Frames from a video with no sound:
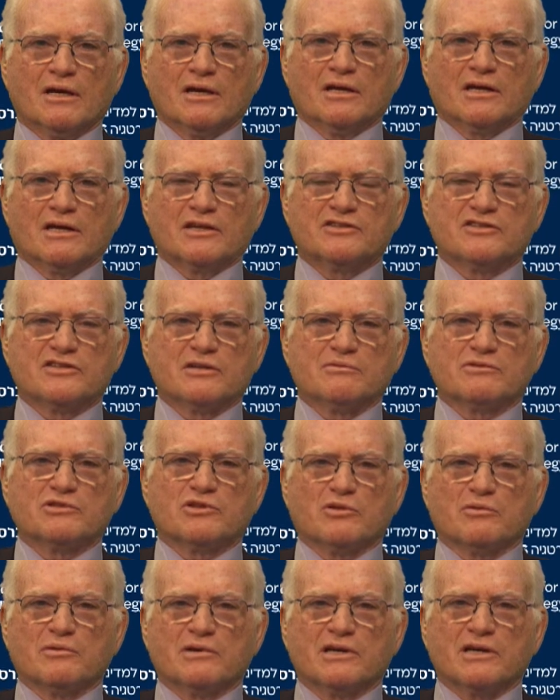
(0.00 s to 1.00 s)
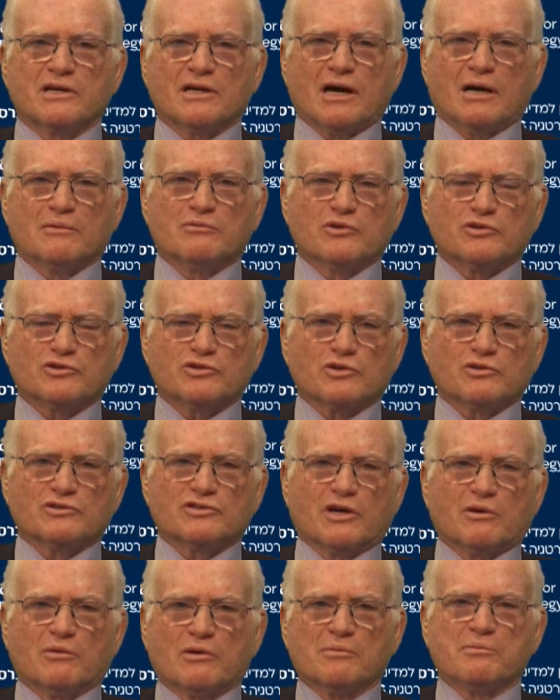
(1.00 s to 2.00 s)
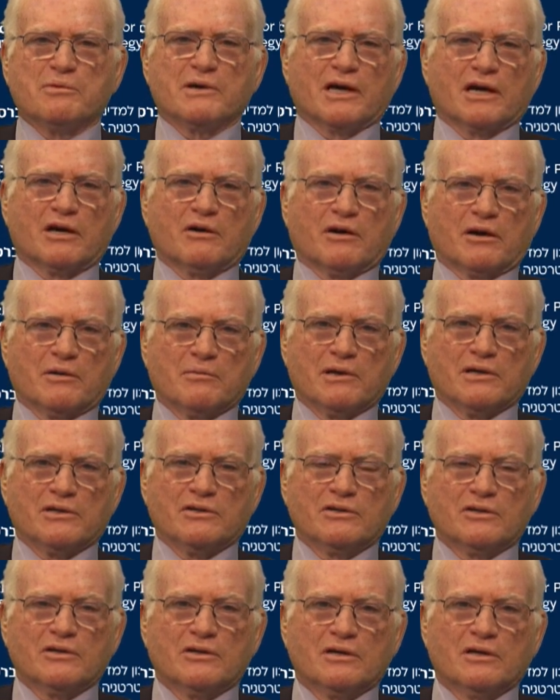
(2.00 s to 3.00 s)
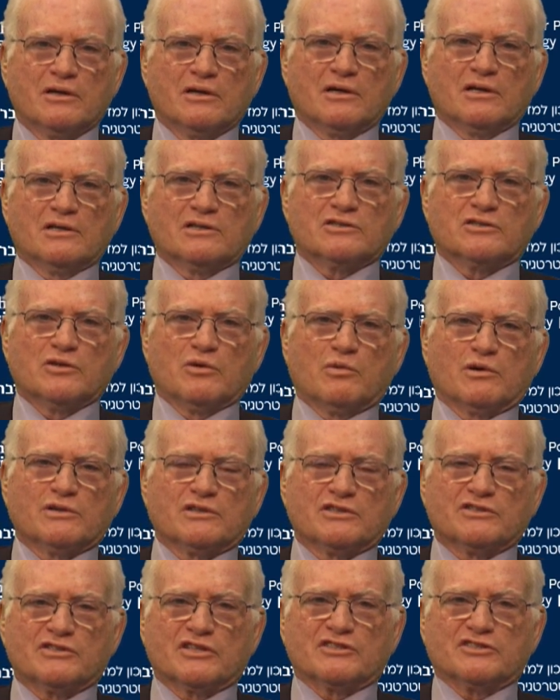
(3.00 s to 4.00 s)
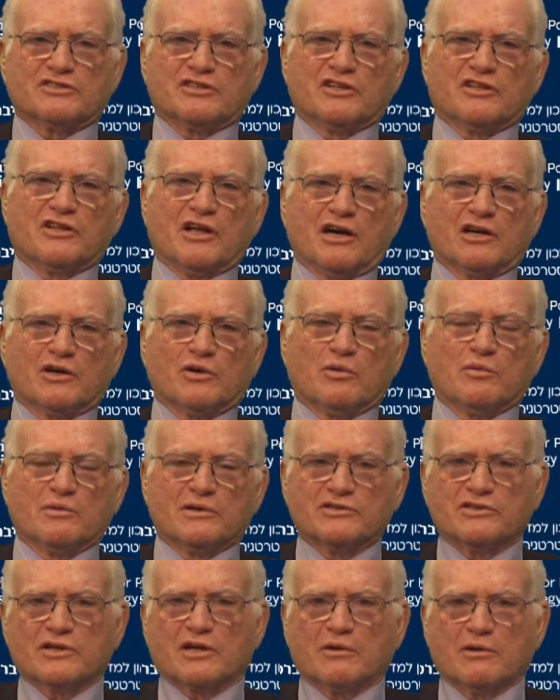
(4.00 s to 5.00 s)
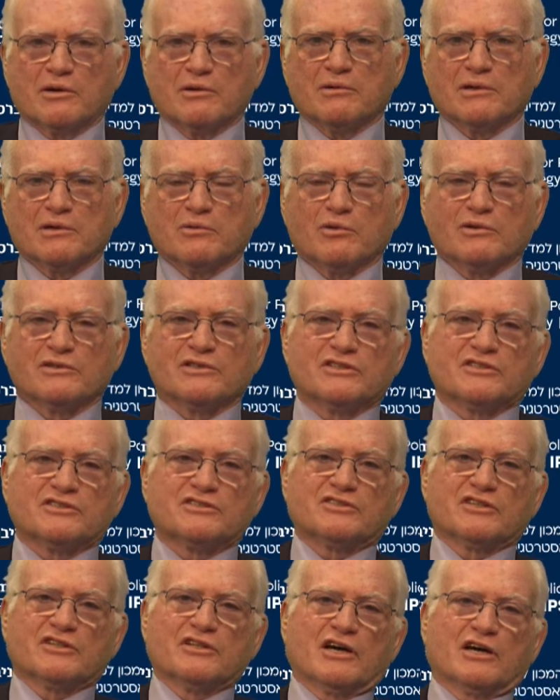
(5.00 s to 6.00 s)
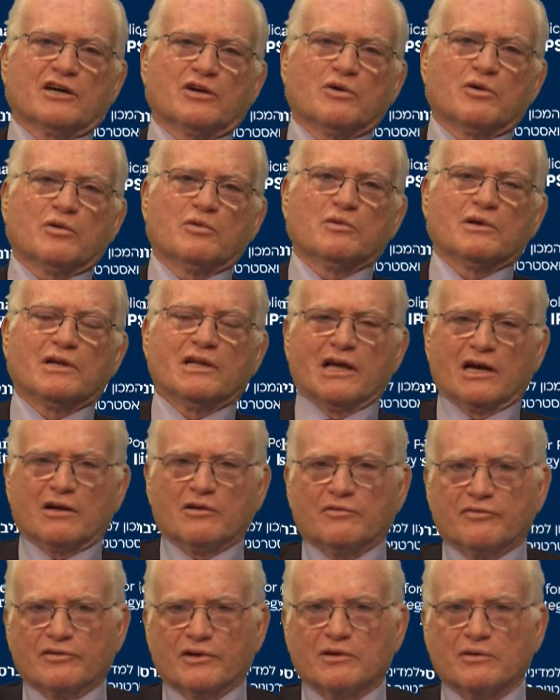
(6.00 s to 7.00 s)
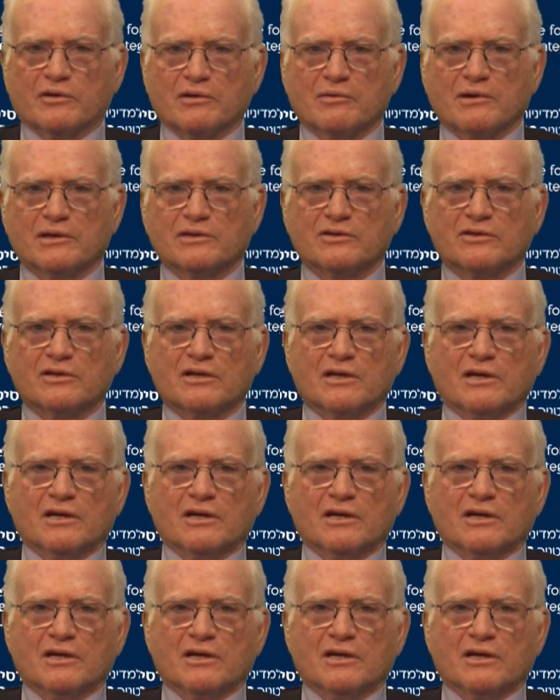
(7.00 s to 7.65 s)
It seems to me, I'm not sure there will be agreement. So what is the scenario with agreement? What is the scenario with lack of agreement?